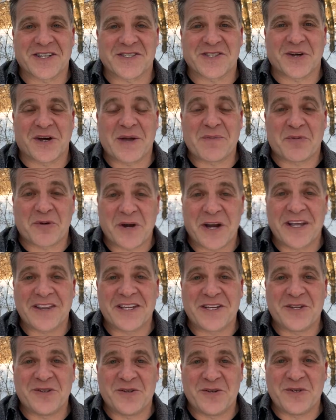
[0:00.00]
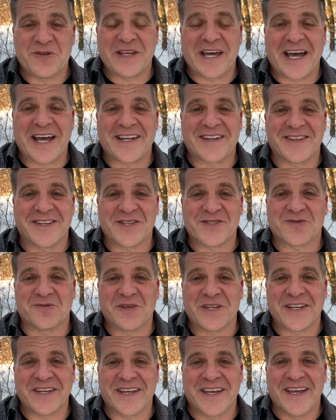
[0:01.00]
So I pray that you do that this
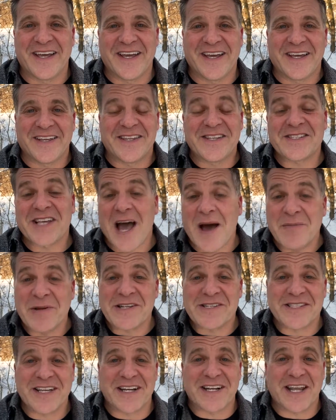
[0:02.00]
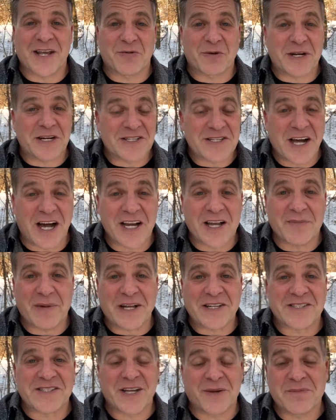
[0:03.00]
week. This coming Sunday, we're going to talk
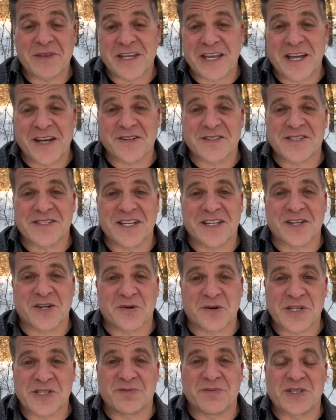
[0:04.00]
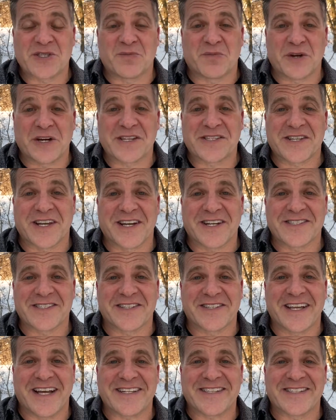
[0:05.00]
about something else that Christmas brings us,
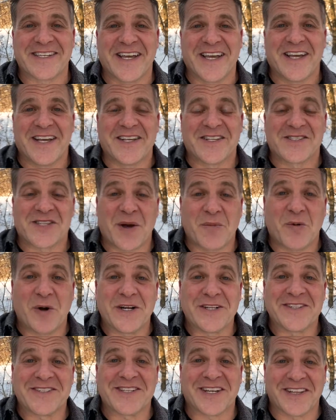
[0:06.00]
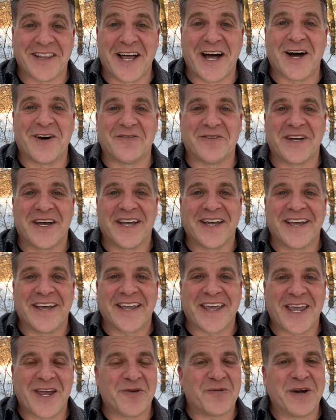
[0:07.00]
and that's someone to love.
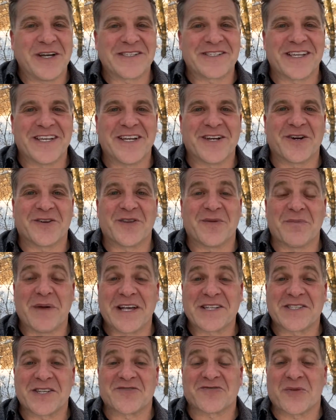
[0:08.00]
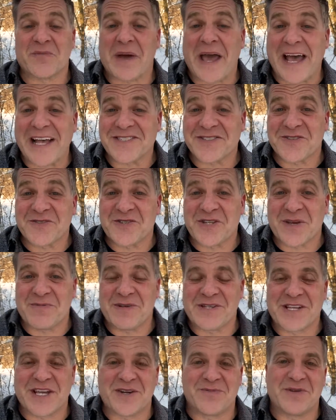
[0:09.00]
Can't wait to hear the message from Pastor Jim.
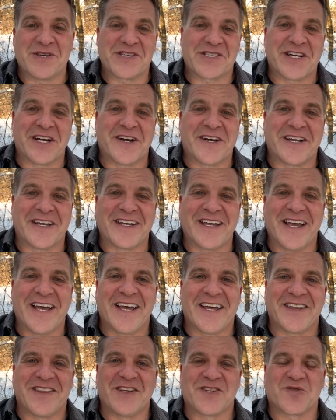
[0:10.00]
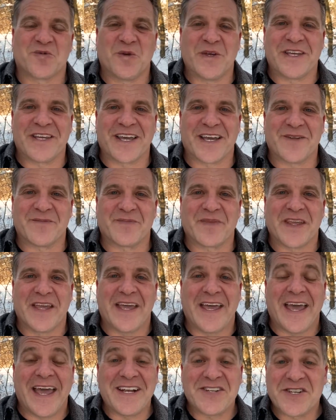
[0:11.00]
He's going to be sharing it this weekend.
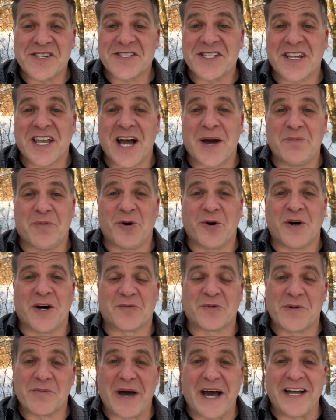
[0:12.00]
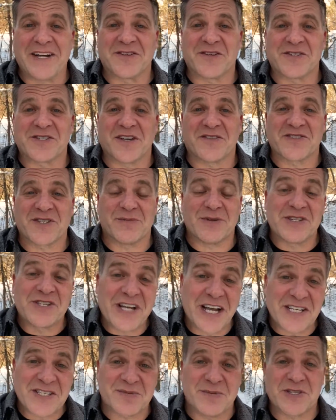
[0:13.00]
Hey, just a couple reminders of some
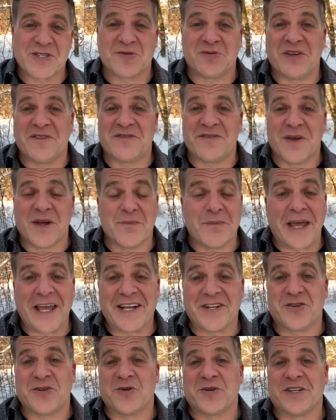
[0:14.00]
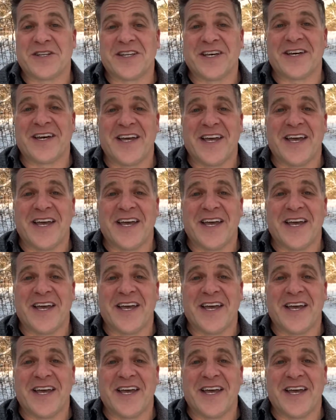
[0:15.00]
adjustments we've made due to the